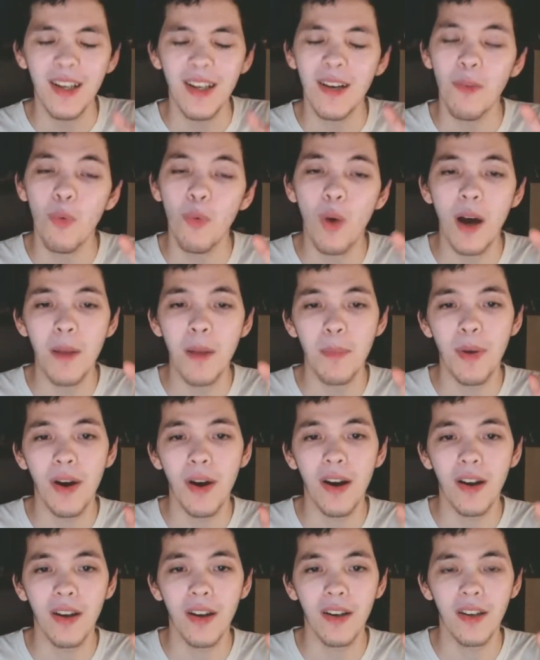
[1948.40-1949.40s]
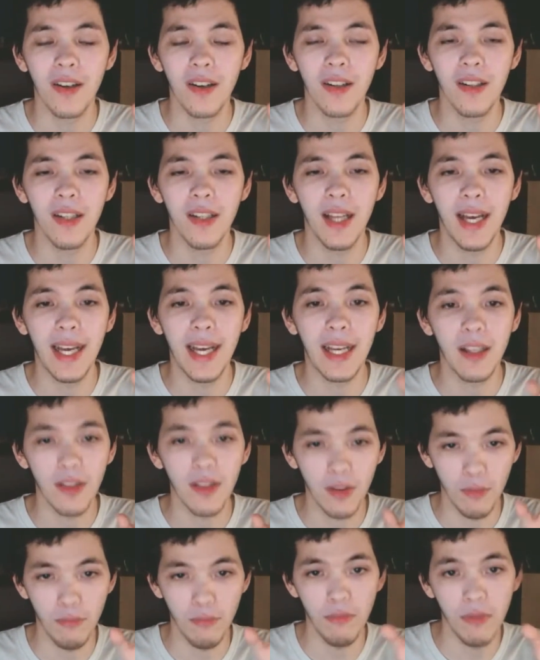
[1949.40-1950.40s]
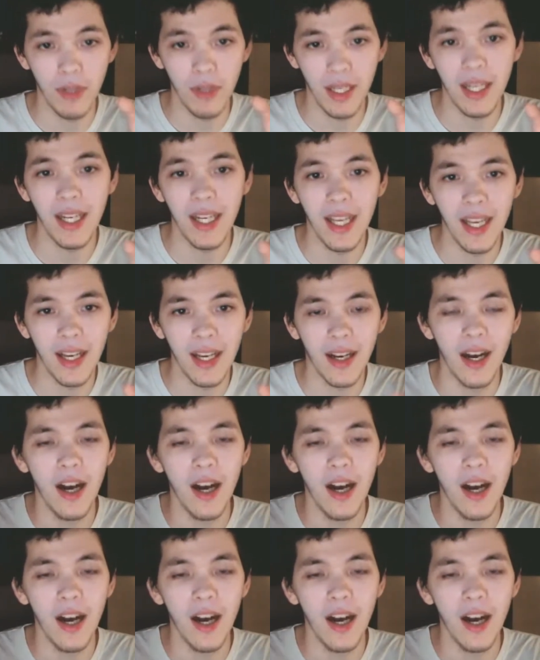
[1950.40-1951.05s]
one part like the reading,